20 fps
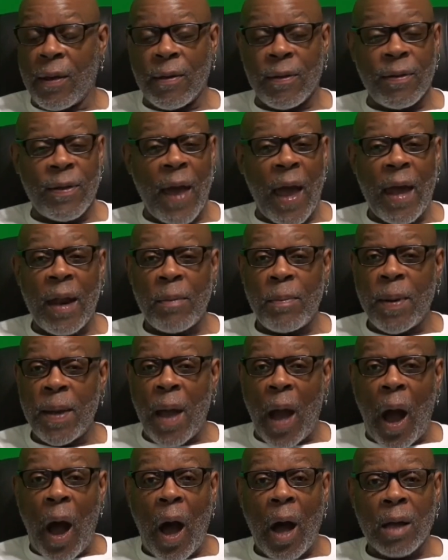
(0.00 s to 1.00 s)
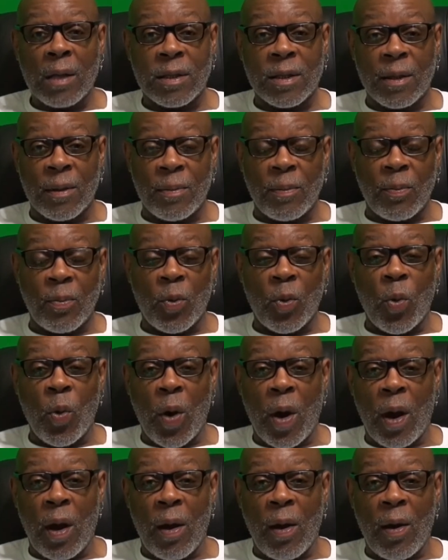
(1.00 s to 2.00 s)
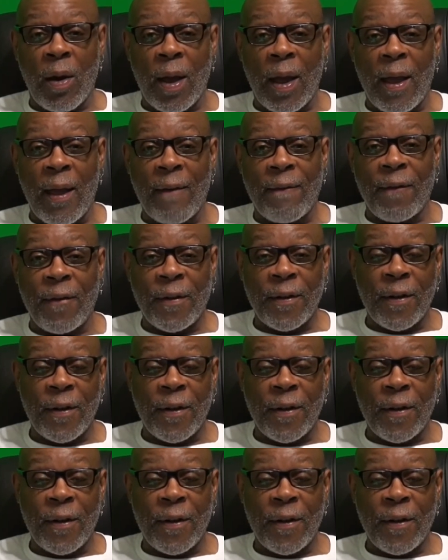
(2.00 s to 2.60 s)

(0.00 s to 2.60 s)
that'll be awesome. Where if